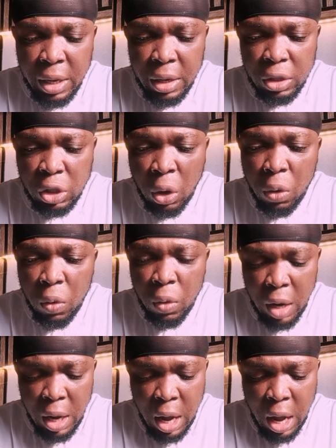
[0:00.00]
So
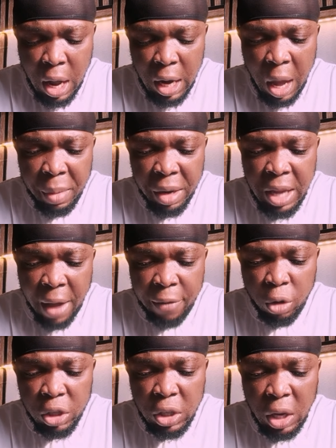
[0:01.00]
uh, let me dive
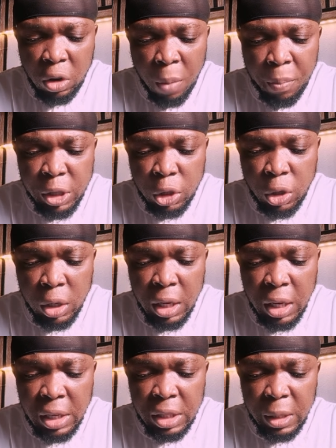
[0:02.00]
to the second person on the
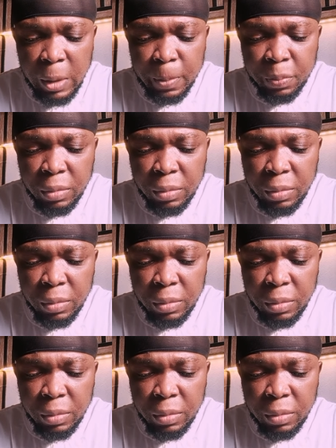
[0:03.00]
list.